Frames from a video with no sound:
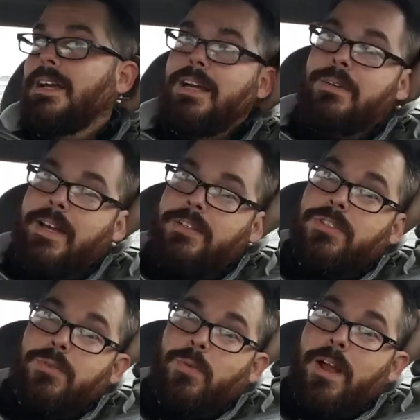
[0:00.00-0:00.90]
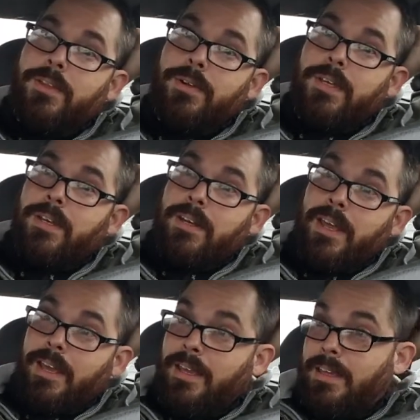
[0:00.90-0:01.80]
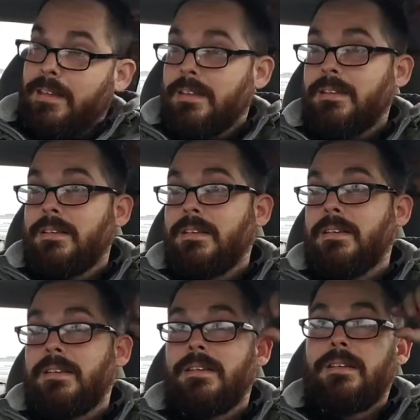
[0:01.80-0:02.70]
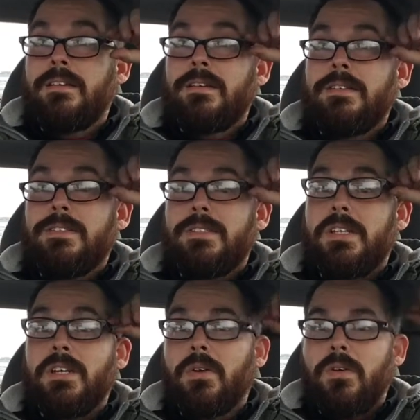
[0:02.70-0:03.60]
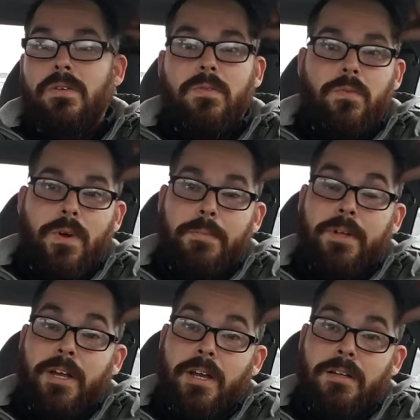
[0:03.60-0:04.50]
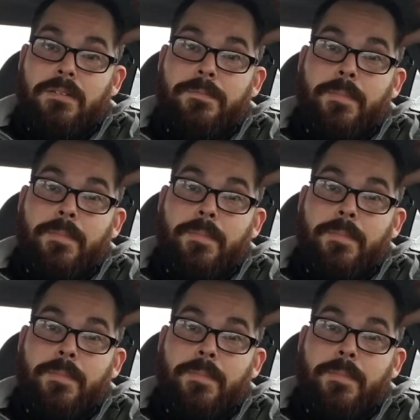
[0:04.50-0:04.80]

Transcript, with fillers: I'd actually rather get a steel replica.